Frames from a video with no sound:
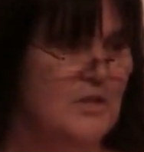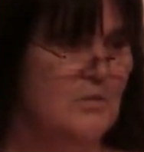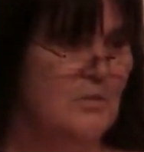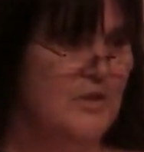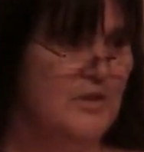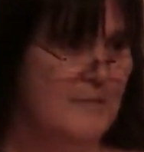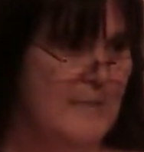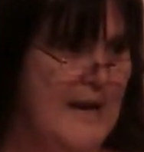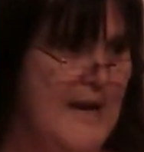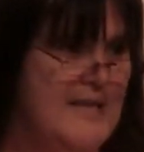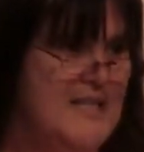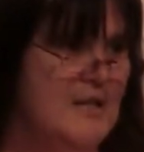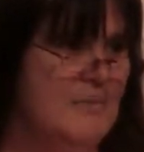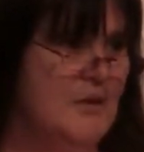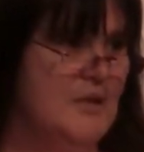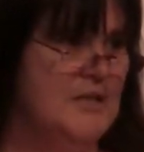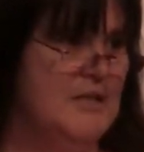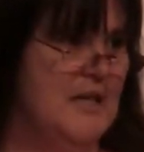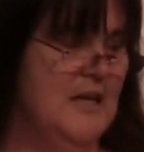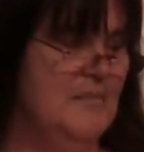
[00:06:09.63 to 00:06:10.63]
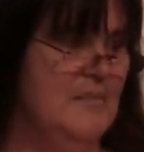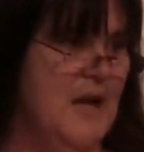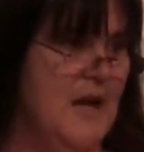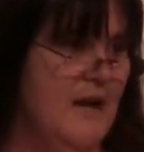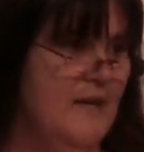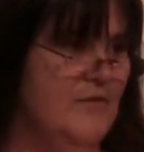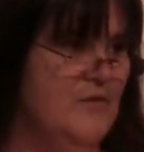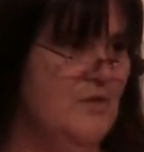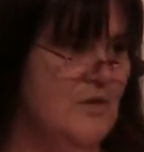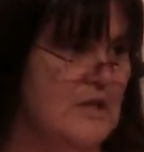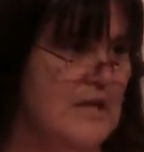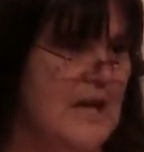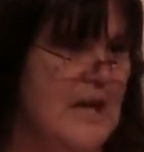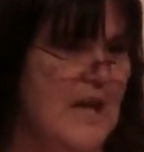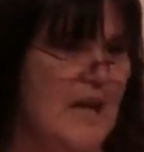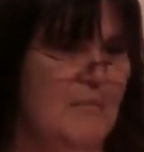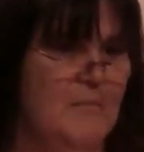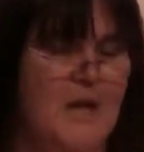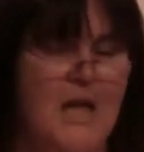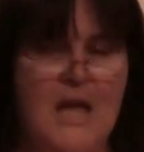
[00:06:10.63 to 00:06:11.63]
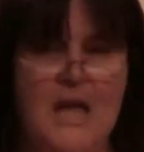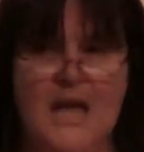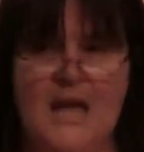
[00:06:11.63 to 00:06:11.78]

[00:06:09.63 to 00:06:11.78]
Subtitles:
with the basketball team after a game.